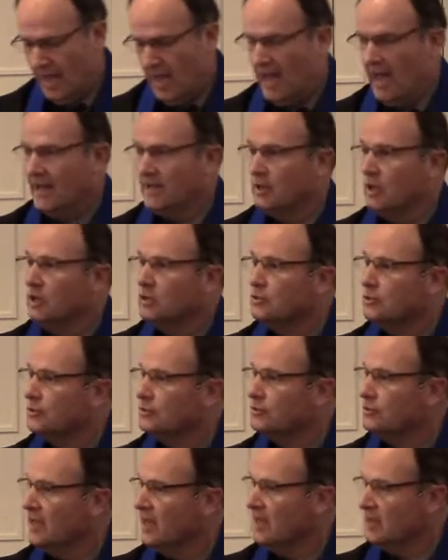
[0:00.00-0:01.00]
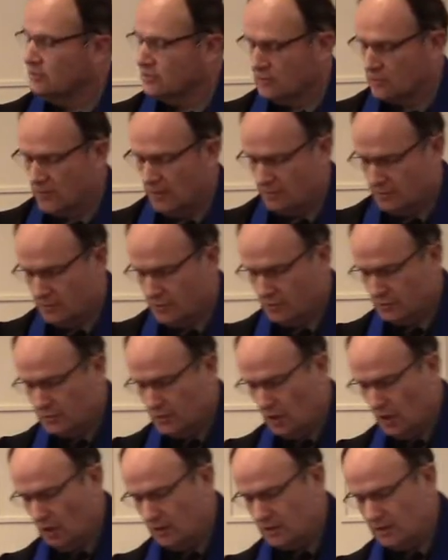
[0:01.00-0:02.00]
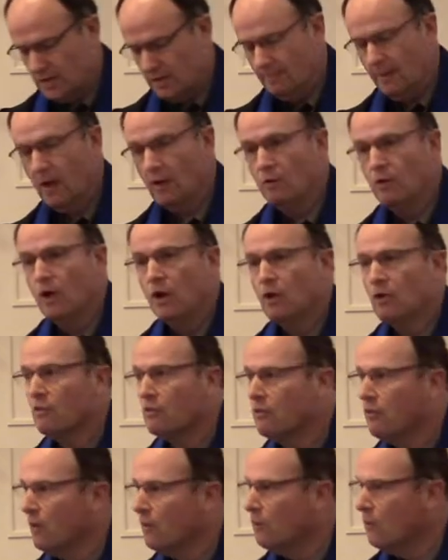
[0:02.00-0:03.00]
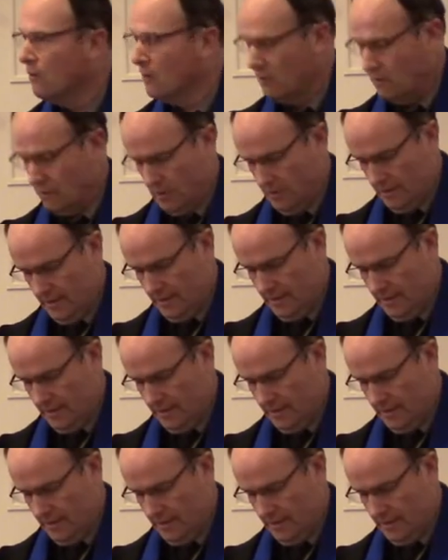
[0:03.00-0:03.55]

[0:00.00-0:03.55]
And today's scripture talks about the Word